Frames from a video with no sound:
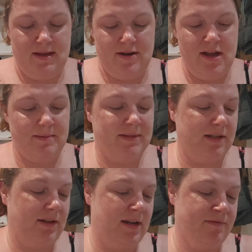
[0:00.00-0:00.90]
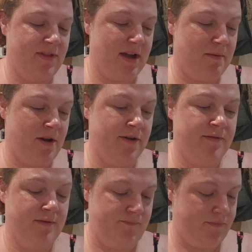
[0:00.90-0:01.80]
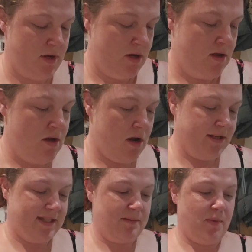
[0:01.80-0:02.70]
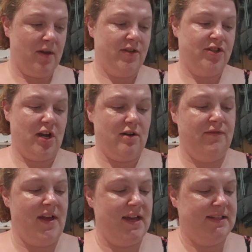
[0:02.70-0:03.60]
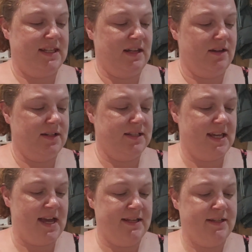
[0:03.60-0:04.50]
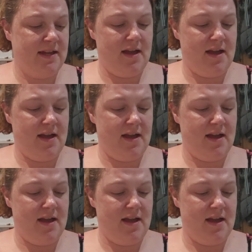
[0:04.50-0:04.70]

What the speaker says: And I absolutely love that one. I did buy the chart off Etsy, like I said.